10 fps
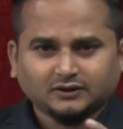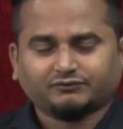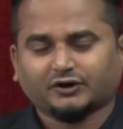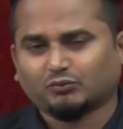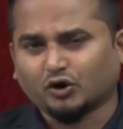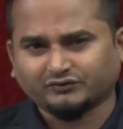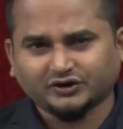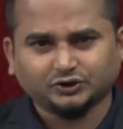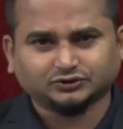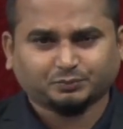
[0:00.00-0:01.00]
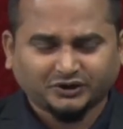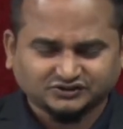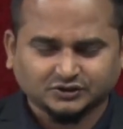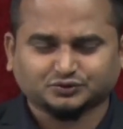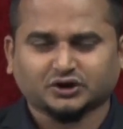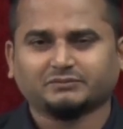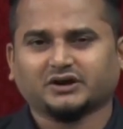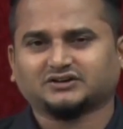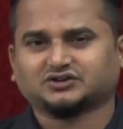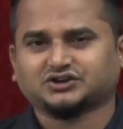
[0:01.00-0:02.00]
For more videos, please subscribe
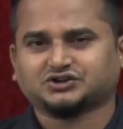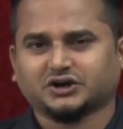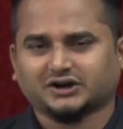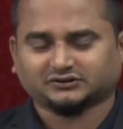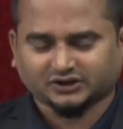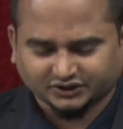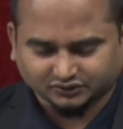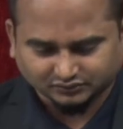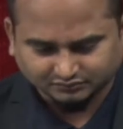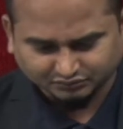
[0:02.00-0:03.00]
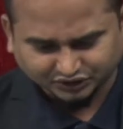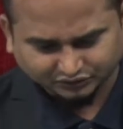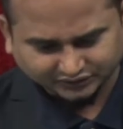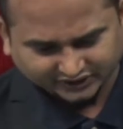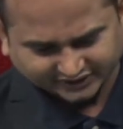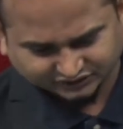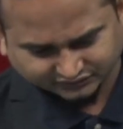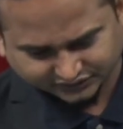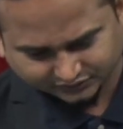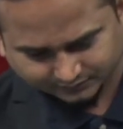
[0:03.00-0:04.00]
NareshIT channel. Thank you. Meet you in the next
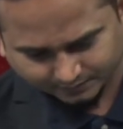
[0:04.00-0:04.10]
video.